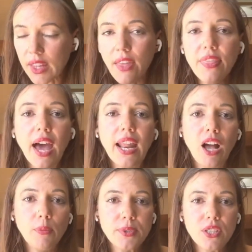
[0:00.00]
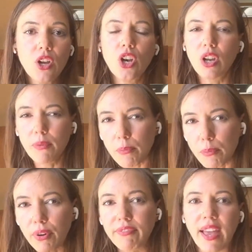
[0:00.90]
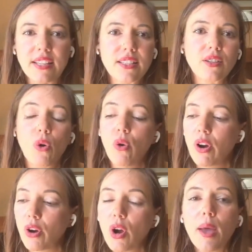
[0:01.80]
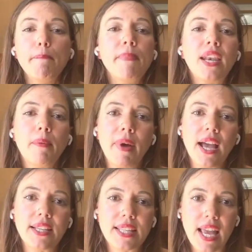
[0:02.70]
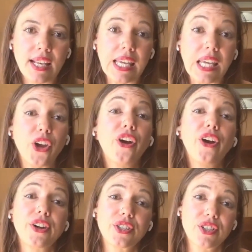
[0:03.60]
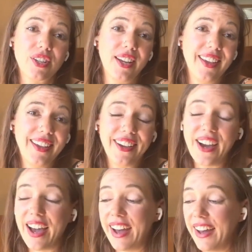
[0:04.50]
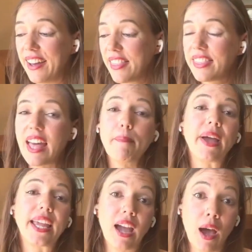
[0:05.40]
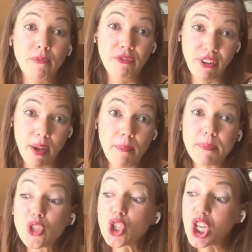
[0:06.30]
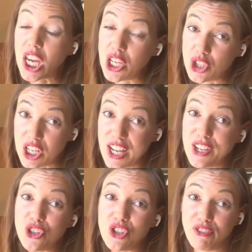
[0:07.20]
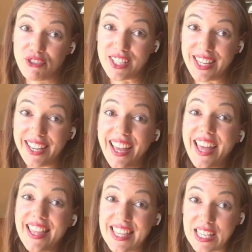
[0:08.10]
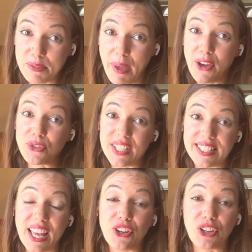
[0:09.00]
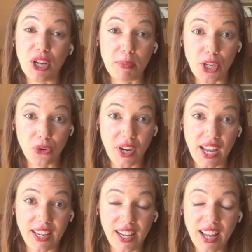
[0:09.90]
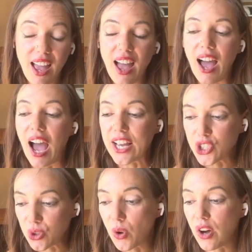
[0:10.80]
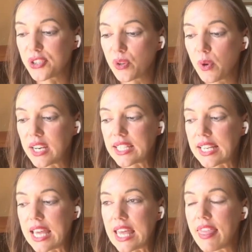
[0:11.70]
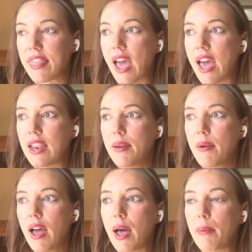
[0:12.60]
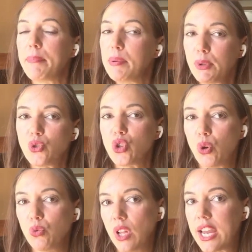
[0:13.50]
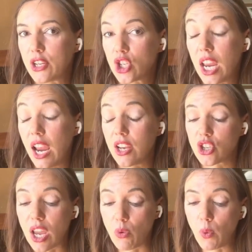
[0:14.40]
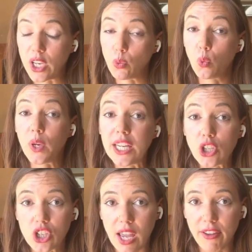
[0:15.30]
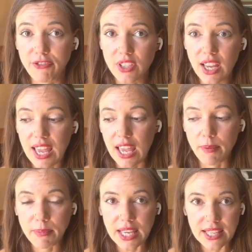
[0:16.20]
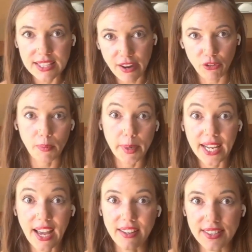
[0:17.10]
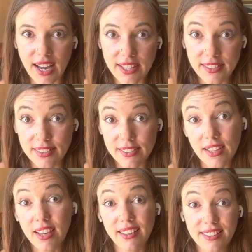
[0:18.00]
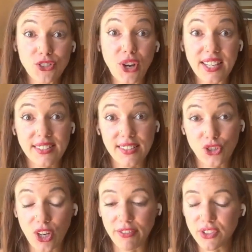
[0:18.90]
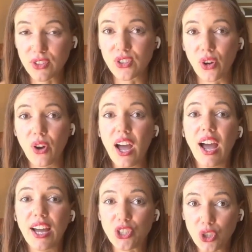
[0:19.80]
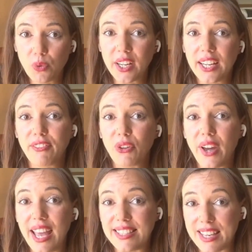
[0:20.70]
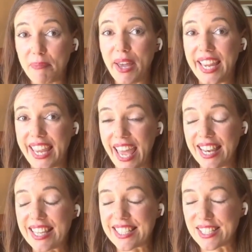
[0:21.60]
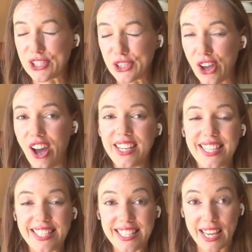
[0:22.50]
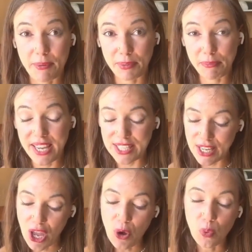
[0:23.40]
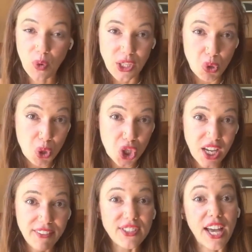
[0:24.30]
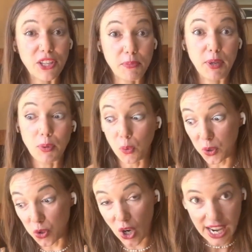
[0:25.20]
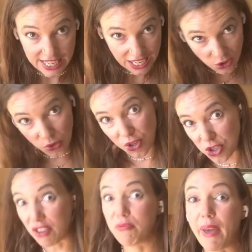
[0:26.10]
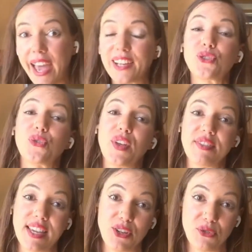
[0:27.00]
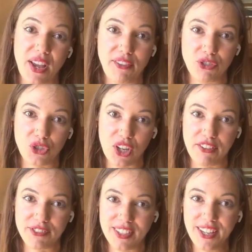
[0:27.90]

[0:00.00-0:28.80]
That helps prevent or minimize any hurt that might come from changing and shifting these boundaries that you're going to be creating. I do also want to say that people don't like change, and when we shift, it means everybody else tries to shift. So I do want to give you a heads up. Again, this is not easy to implement. When you shift, other people will try and get you to shift back so that they don't have to shift.